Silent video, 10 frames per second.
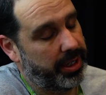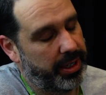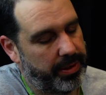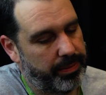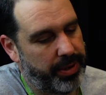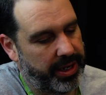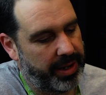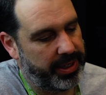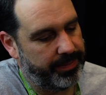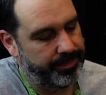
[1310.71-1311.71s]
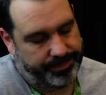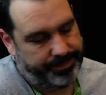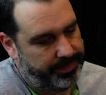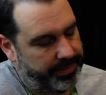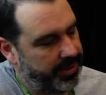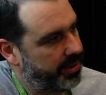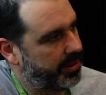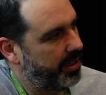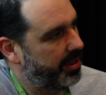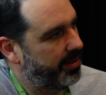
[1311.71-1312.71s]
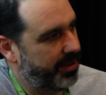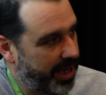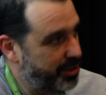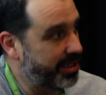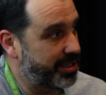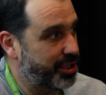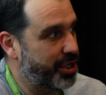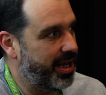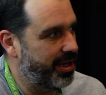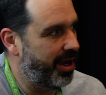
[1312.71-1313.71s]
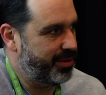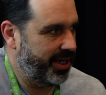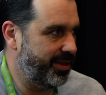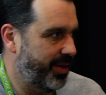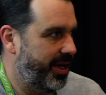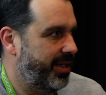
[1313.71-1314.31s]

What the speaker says: but I mean. It's the shiny object, right?